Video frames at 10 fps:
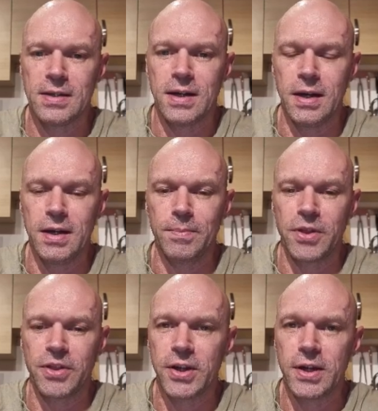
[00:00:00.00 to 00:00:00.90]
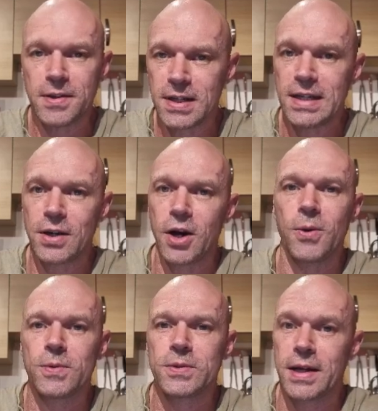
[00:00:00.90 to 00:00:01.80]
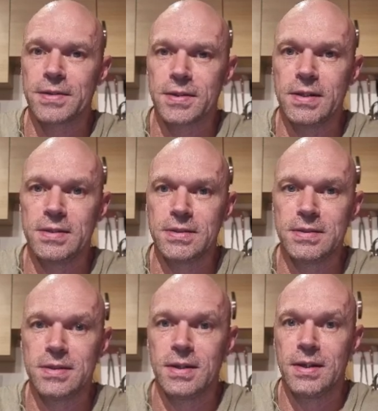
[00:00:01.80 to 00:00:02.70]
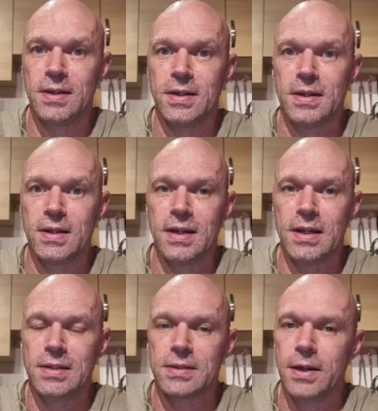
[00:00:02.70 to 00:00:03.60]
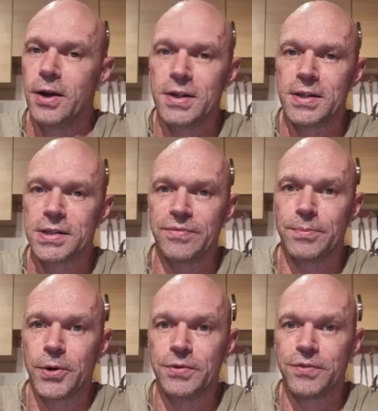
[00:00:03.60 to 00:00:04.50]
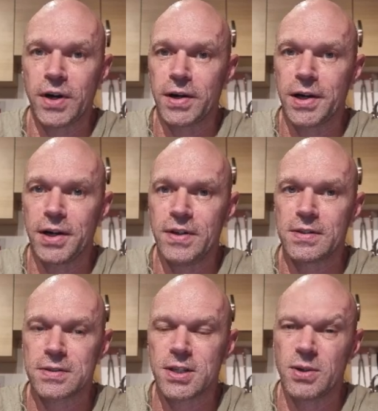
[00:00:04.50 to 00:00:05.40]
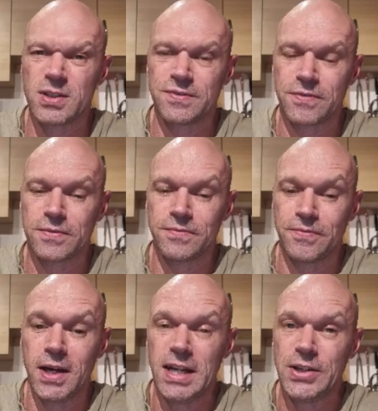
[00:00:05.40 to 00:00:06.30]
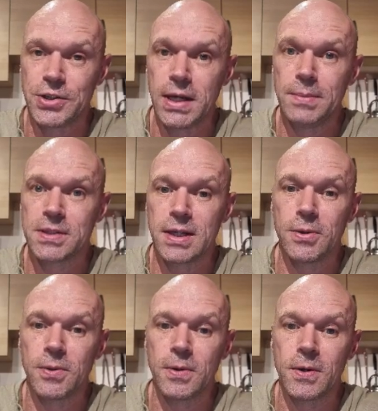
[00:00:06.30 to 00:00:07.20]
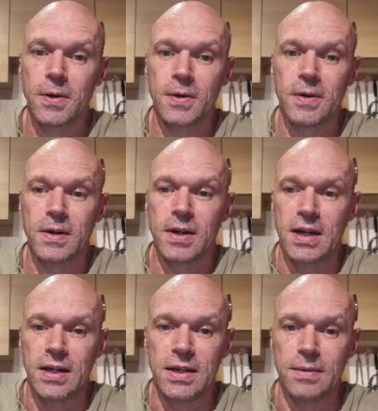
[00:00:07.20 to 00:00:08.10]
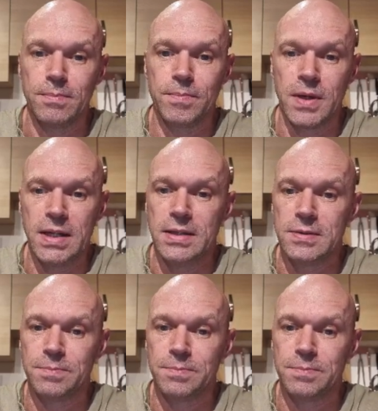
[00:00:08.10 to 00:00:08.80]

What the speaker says: 13 goals last season. He's still only 7.5. So it's fairly cheap still. He's